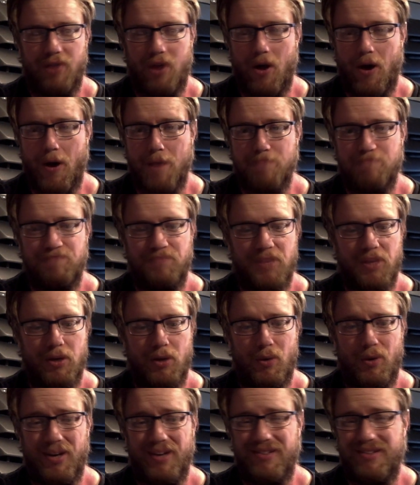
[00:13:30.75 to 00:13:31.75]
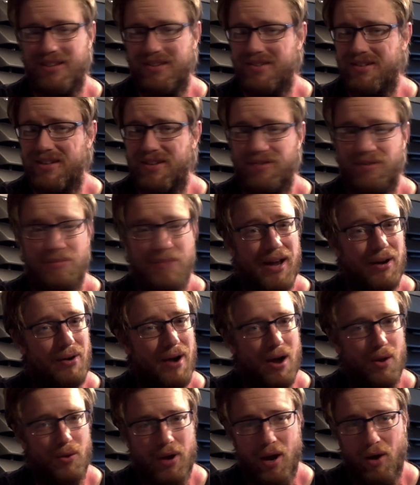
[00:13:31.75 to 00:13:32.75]
And it doesn't even matter
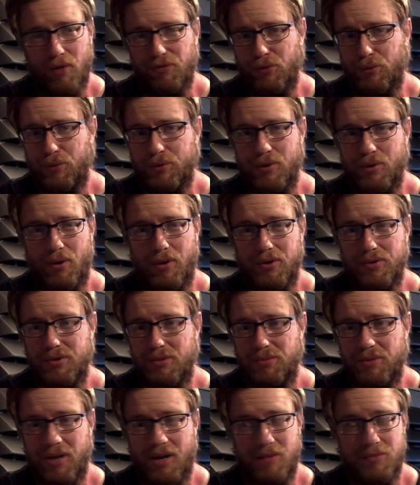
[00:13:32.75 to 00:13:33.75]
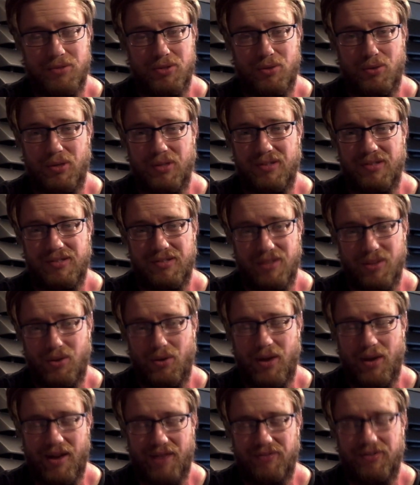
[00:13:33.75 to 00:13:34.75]
how careful you are. Sometimes you can still
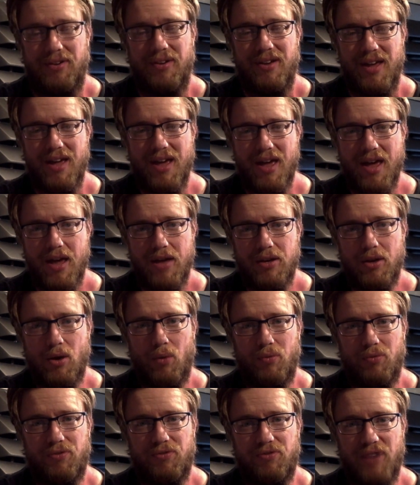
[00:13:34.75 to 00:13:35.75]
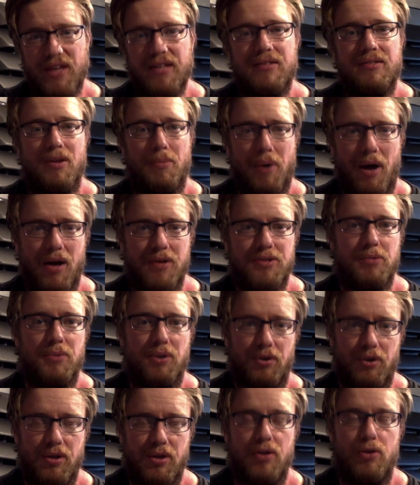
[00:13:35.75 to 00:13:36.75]
have to, face the
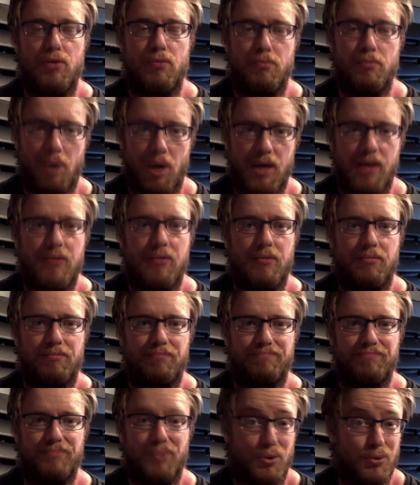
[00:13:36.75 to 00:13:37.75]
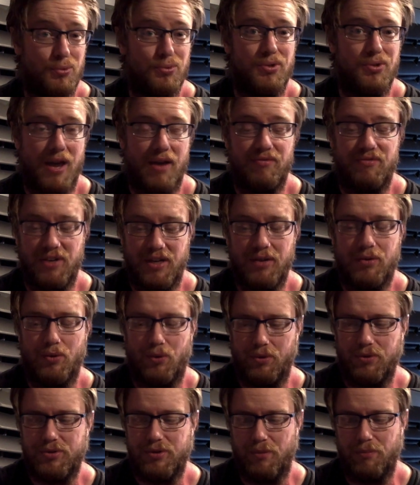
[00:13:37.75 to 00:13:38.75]
possibility that you might lose that
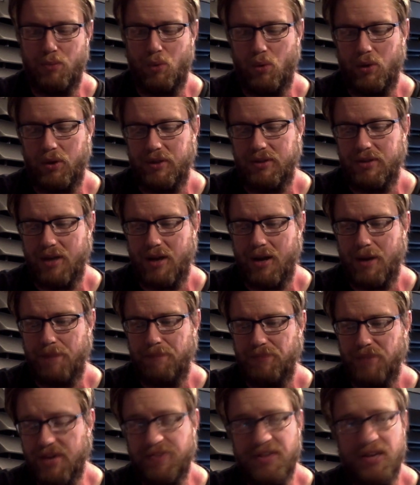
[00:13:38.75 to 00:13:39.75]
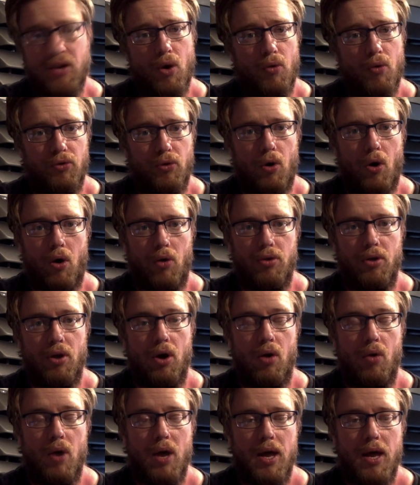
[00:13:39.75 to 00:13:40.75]
vehicle at some point in time. I think overall,
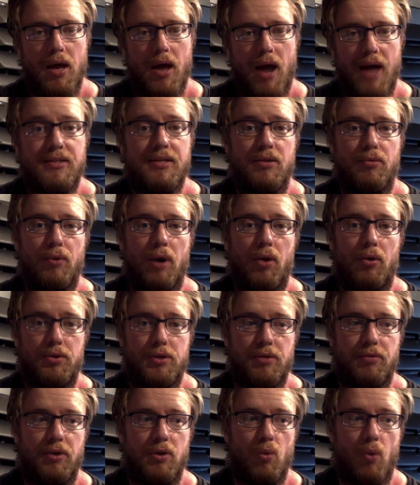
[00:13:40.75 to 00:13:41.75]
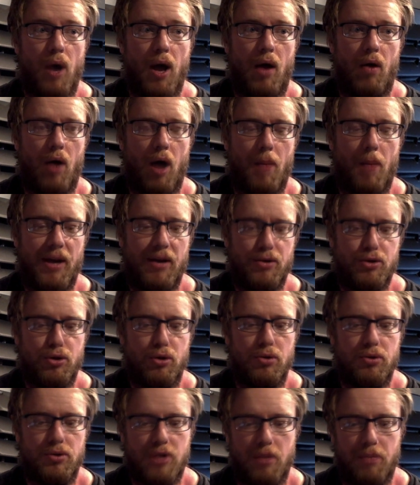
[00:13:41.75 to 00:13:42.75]
though, I did relatively well. My
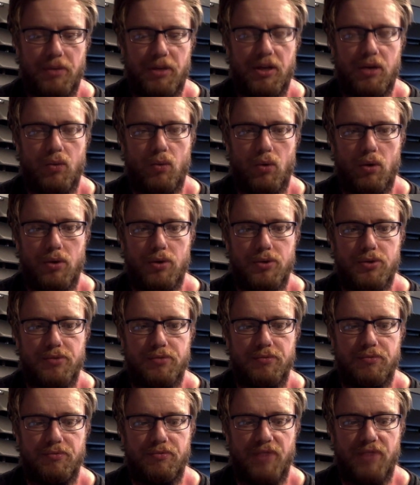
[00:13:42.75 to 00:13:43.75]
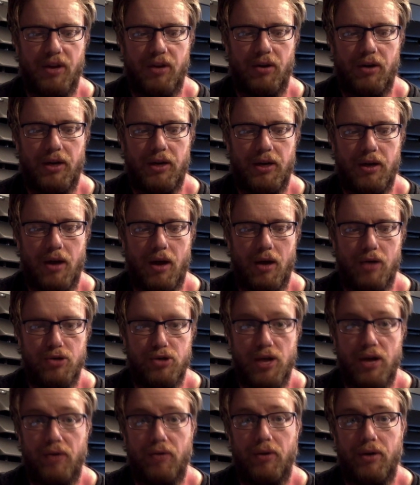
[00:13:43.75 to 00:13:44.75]
insurance company was very
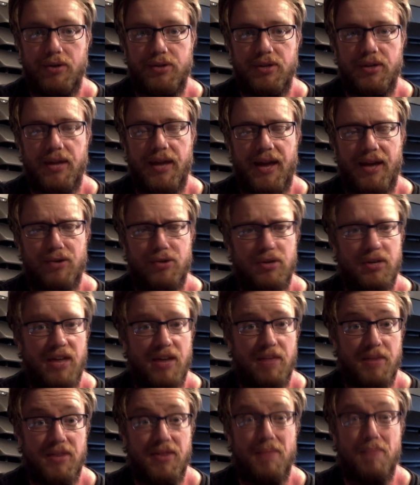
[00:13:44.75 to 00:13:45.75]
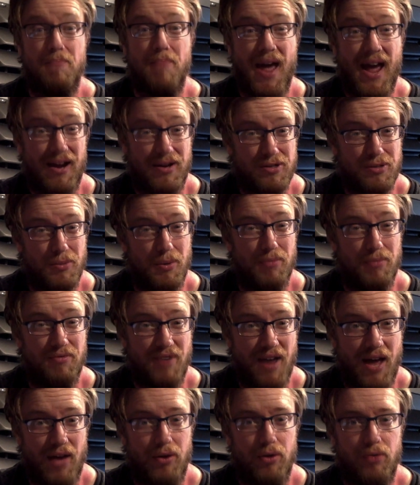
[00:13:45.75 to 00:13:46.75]
generous, and they actually gave me the maximum
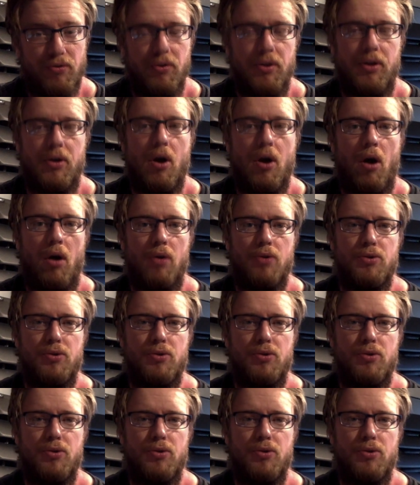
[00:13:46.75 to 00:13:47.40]
value for the car.